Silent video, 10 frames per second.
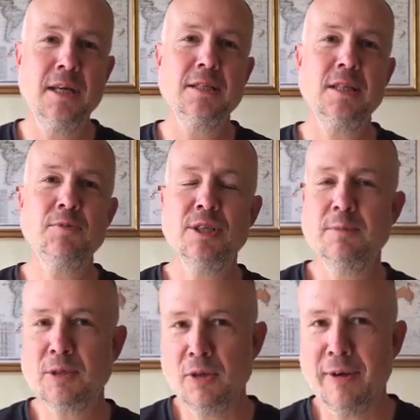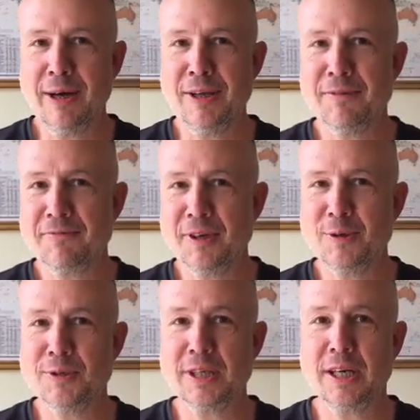Sometimes when you're out in the
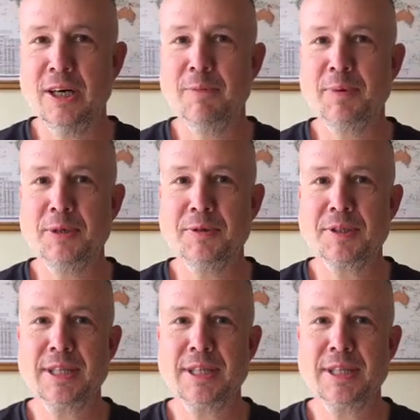field at car boots,